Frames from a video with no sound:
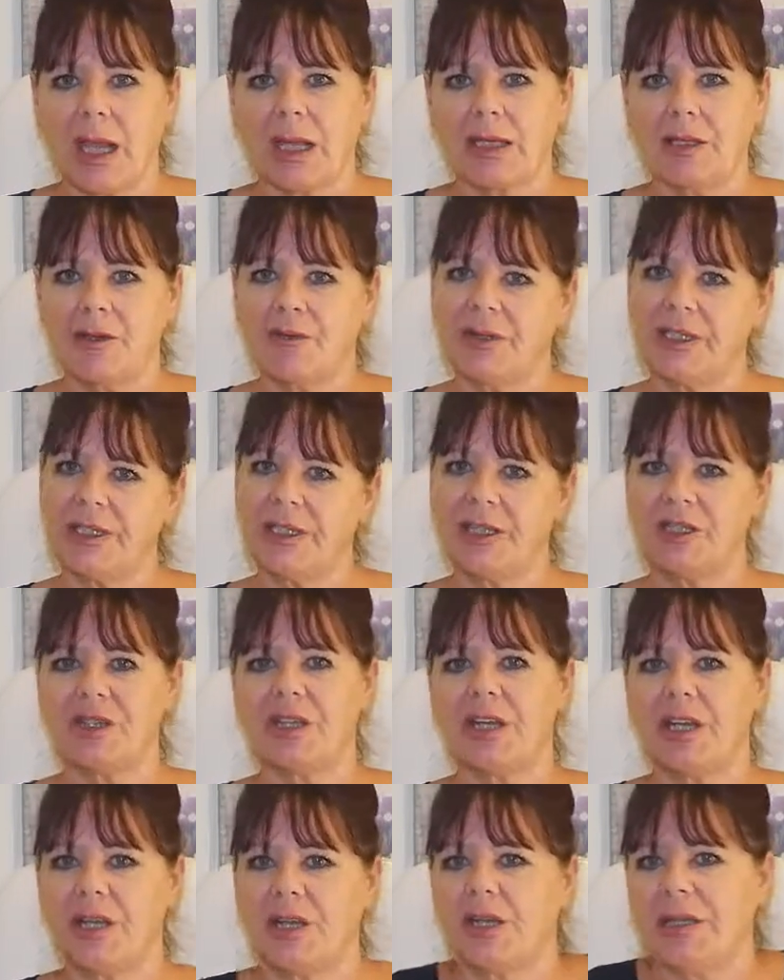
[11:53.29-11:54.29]
And you're
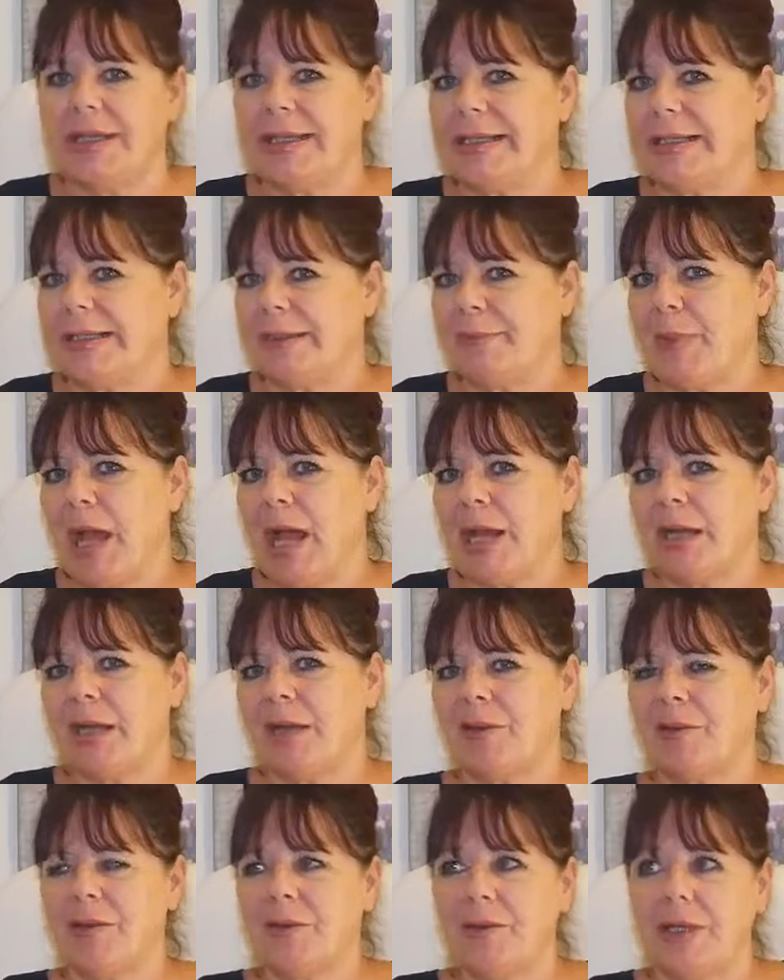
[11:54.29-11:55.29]
auditioning your leading man.
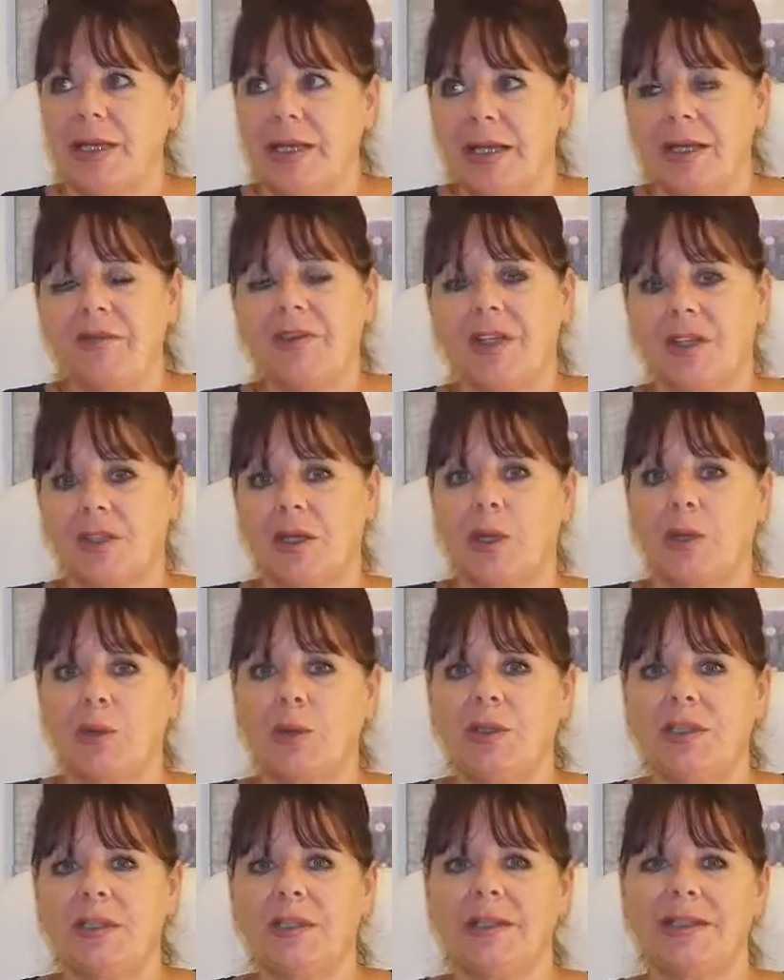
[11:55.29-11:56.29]
Now, if he's
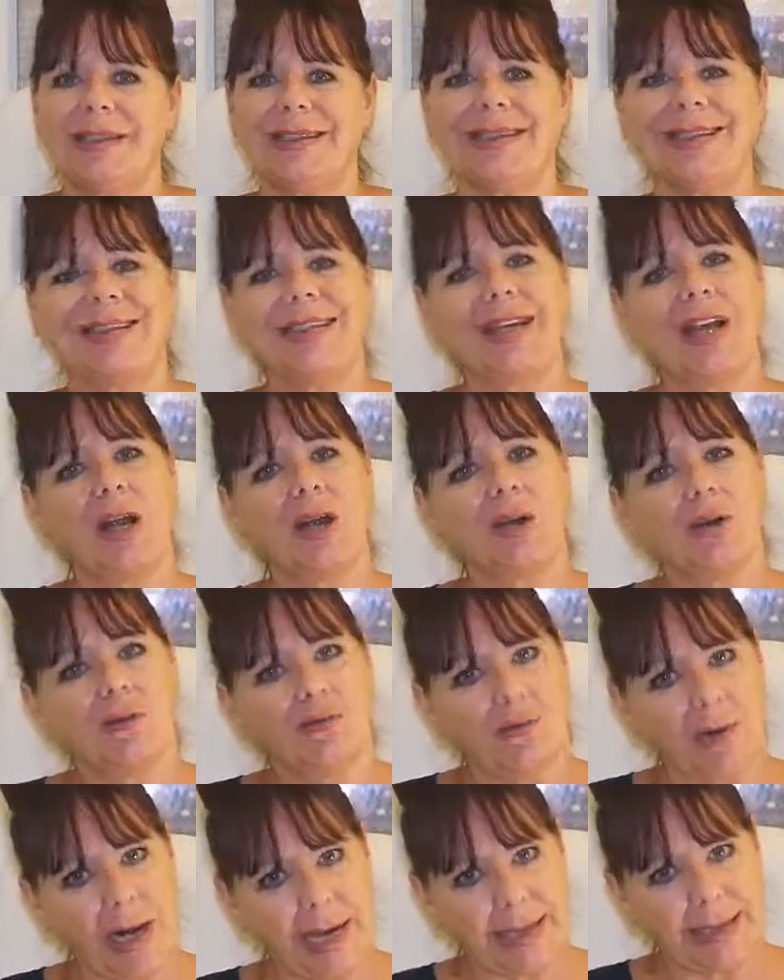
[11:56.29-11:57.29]
ghosted, this isn't a
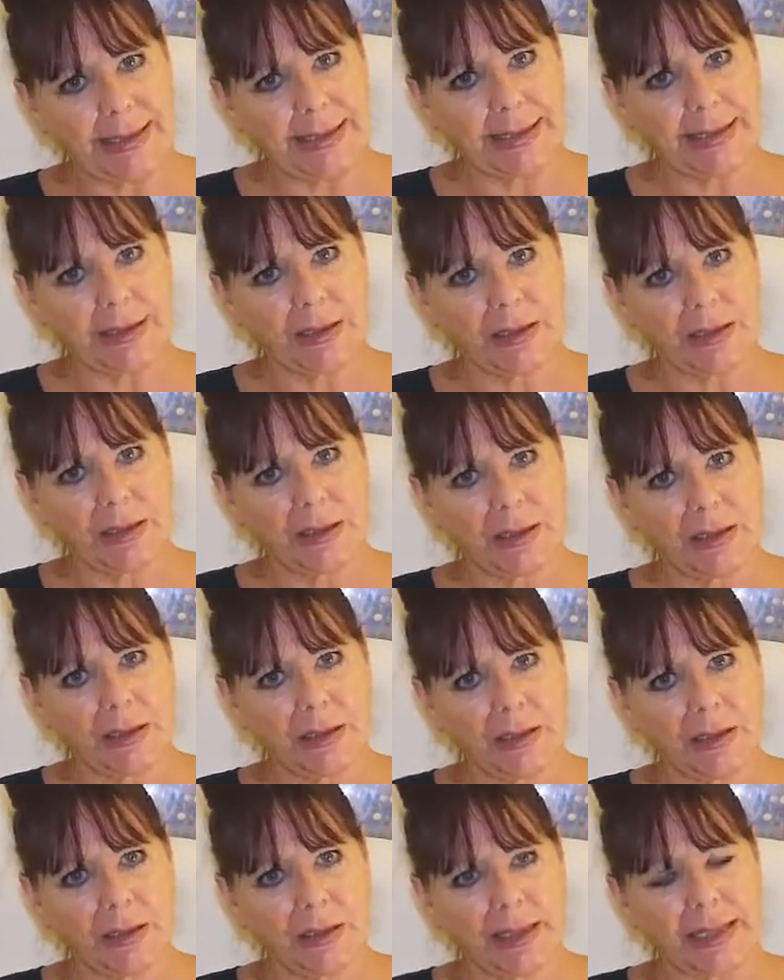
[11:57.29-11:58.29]
great
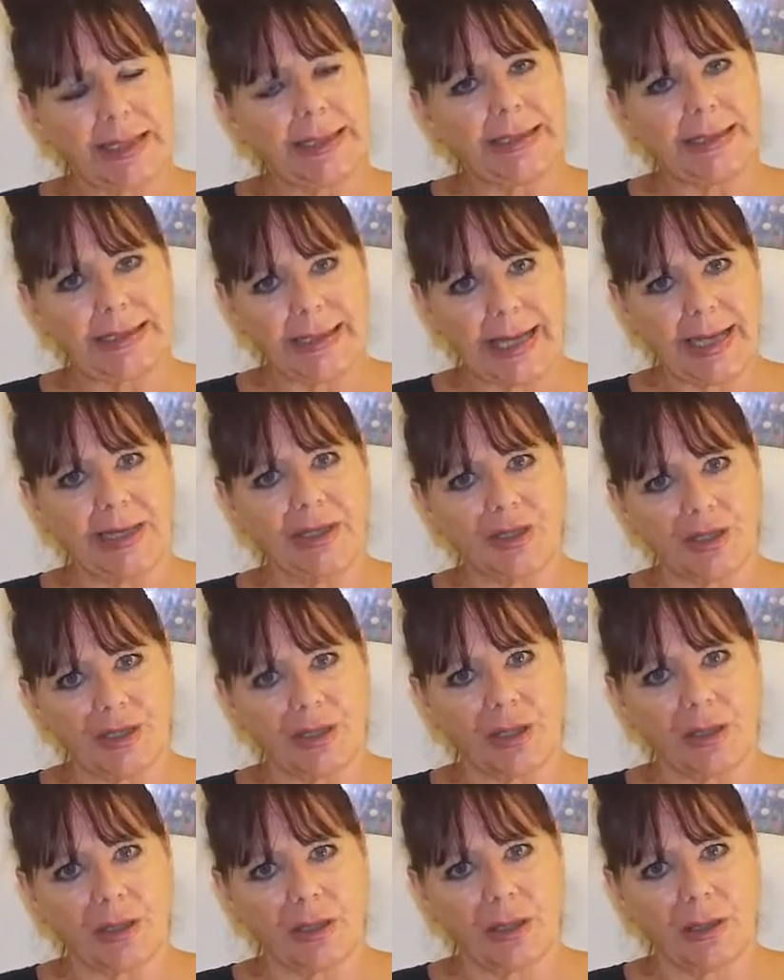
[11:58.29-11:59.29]

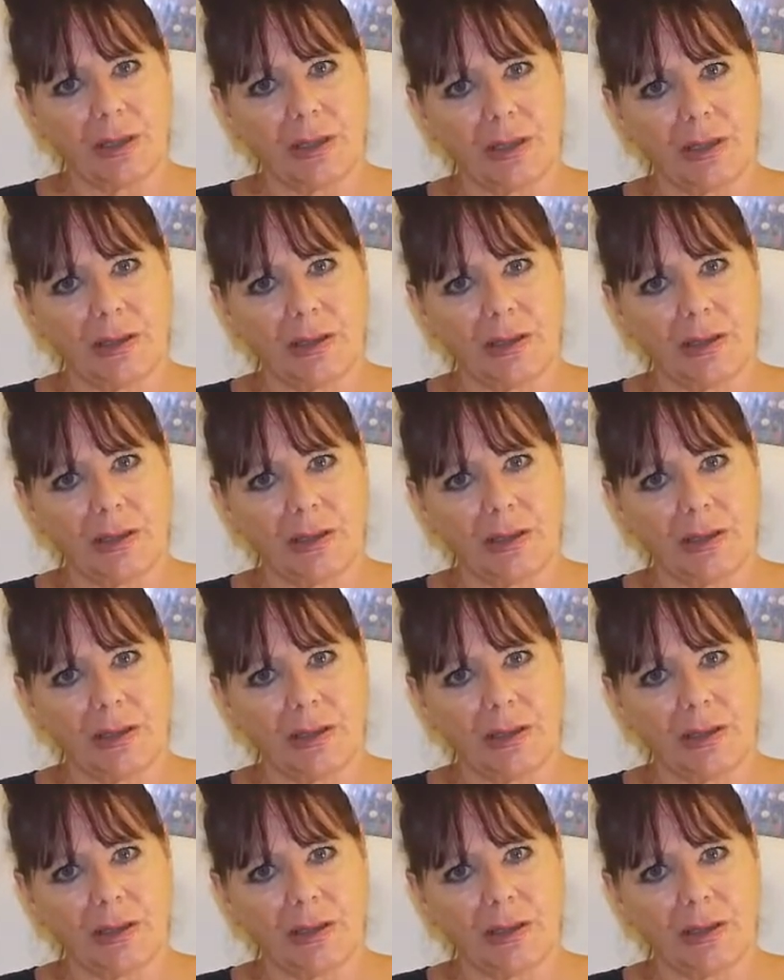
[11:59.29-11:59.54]
indication